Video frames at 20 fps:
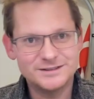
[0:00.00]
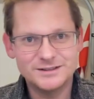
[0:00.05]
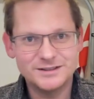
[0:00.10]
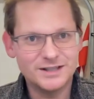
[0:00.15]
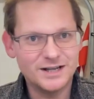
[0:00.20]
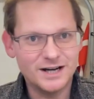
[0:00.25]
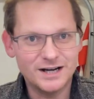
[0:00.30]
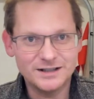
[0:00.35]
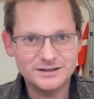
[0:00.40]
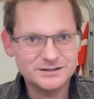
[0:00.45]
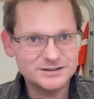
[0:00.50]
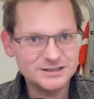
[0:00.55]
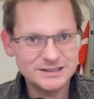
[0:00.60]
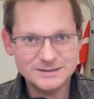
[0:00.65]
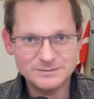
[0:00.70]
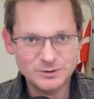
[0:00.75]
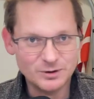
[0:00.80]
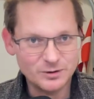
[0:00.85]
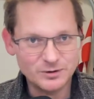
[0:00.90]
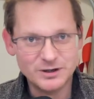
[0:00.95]
uh,
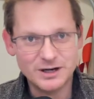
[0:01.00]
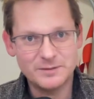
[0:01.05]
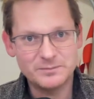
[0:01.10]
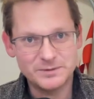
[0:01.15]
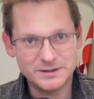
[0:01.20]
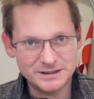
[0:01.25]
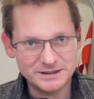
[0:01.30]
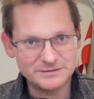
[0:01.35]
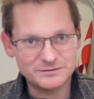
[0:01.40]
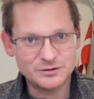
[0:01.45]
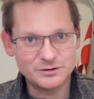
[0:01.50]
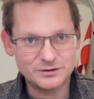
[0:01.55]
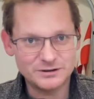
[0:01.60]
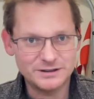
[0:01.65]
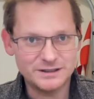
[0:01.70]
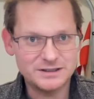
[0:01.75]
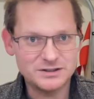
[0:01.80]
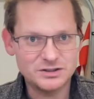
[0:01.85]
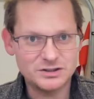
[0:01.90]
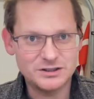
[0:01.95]
team, your own company, if you're
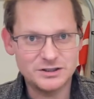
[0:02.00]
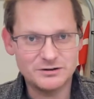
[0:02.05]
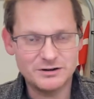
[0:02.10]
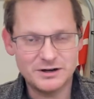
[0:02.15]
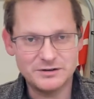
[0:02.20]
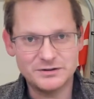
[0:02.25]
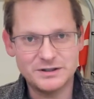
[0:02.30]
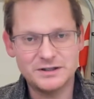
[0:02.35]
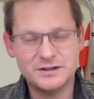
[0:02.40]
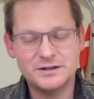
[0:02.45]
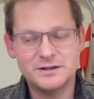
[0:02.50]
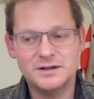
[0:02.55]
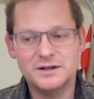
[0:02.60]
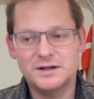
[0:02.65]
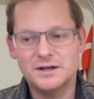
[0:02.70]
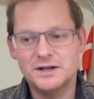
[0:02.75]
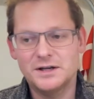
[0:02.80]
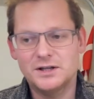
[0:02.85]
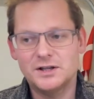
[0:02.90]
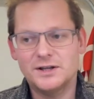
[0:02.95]
an engineer out there.
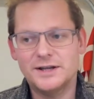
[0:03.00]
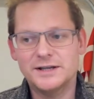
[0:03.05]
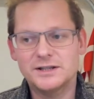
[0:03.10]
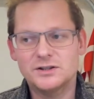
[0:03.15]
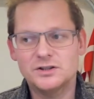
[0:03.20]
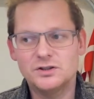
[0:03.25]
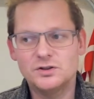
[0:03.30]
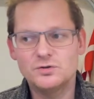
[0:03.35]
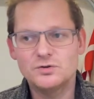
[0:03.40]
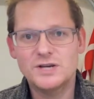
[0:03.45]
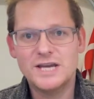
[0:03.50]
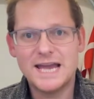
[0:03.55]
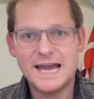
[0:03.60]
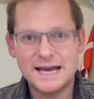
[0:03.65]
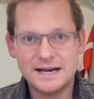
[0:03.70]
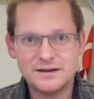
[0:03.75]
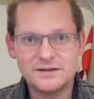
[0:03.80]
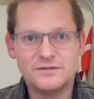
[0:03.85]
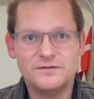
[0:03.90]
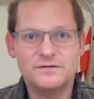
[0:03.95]
Like you
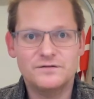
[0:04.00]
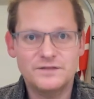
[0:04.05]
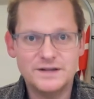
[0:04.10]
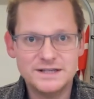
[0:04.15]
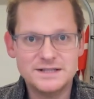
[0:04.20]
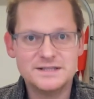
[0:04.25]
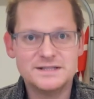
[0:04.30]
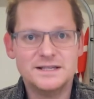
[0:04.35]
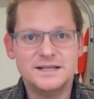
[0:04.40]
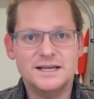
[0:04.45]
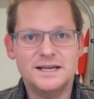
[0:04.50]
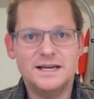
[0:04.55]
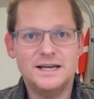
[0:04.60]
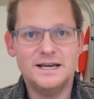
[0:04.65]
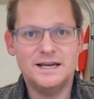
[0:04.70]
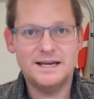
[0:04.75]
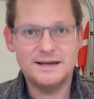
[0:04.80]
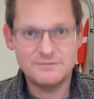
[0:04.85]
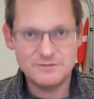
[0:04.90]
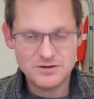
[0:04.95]
can't fix
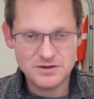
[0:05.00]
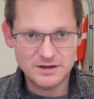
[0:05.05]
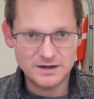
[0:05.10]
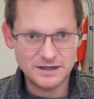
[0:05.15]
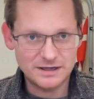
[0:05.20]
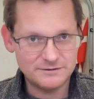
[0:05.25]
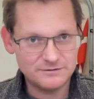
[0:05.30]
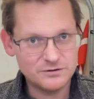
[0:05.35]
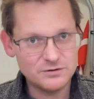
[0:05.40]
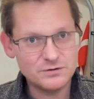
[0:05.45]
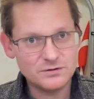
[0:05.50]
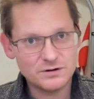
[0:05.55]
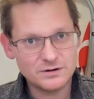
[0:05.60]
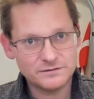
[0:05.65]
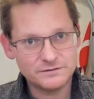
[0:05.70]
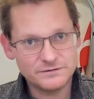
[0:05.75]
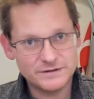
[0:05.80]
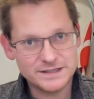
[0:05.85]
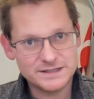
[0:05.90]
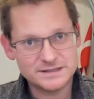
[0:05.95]
everything. If you are
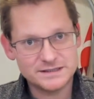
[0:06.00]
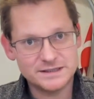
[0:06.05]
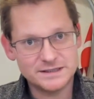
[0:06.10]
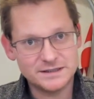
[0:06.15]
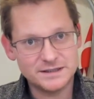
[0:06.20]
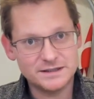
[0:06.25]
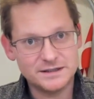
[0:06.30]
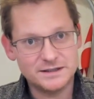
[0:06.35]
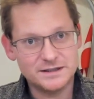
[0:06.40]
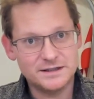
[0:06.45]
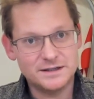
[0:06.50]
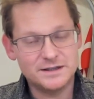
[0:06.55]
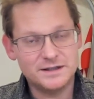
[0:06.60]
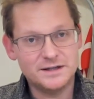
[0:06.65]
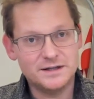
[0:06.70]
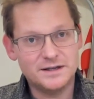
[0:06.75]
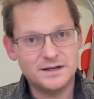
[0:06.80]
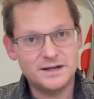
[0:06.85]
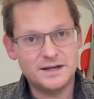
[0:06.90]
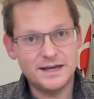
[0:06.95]
fixing
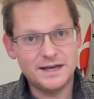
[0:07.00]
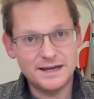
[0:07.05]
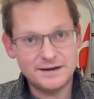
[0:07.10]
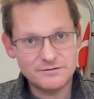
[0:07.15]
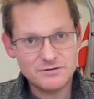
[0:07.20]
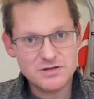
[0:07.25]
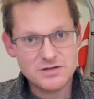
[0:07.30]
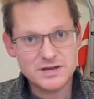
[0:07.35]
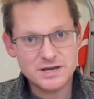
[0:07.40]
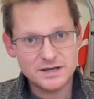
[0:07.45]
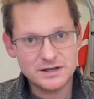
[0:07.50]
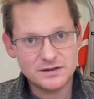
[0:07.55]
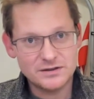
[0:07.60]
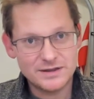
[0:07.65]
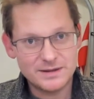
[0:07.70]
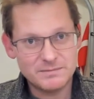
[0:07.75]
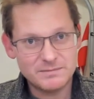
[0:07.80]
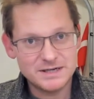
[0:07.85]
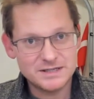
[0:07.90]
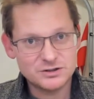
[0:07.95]
everything,
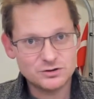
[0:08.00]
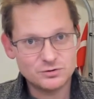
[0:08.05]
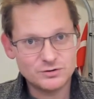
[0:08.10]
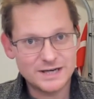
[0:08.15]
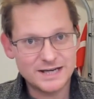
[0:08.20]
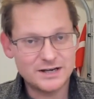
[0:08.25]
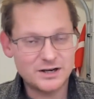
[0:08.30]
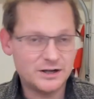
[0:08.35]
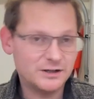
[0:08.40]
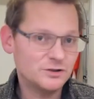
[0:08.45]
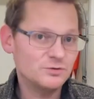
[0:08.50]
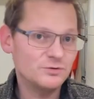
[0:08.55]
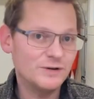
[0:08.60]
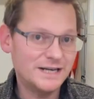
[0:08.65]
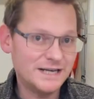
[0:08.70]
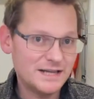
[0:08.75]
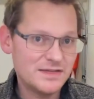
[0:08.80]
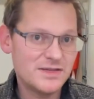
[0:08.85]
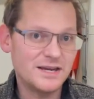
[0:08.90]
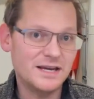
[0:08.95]
that means you cannot do
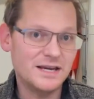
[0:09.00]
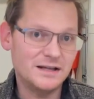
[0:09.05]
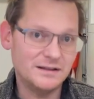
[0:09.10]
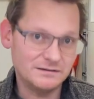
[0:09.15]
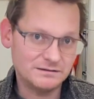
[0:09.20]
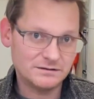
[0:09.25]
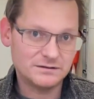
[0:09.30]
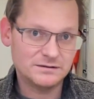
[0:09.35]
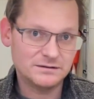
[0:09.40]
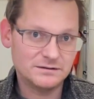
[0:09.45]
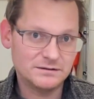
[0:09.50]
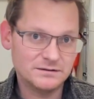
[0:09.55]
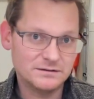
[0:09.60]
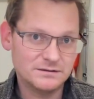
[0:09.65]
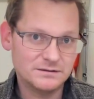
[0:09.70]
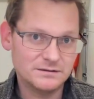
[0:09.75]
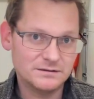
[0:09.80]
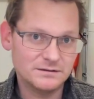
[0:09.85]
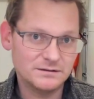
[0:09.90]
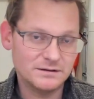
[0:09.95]
anything else,
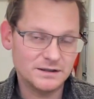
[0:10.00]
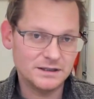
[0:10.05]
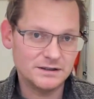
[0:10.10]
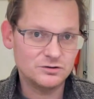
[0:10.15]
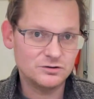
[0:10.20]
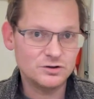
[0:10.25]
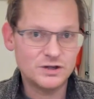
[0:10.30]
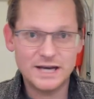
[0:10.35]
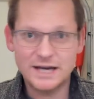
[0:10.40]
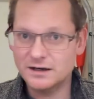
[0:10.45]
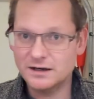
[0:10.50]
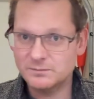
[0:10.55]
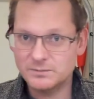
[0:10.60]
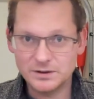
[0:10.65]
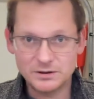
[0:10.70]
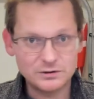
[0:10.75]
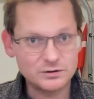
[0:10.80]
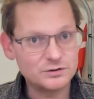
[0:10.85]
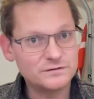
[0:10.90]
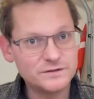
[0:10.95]
right? You cannot
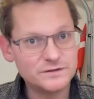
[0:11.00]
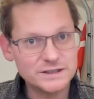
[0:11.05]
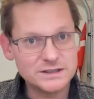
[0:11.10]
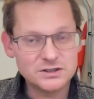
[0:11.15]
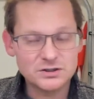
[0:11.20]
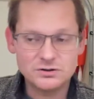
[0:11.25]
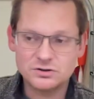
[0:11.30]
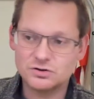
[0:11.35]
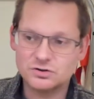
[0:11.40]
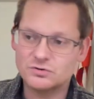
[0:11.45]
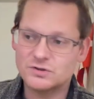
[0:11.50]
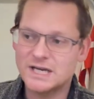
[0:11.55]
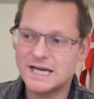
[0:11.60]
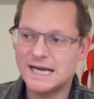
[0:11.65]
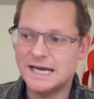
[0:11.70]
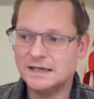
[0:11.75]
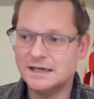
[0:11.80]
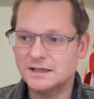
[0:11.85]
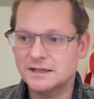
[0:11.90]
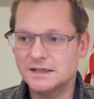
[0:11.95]
build new features. You
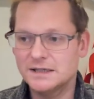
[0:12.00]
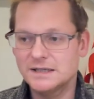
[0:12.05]
can't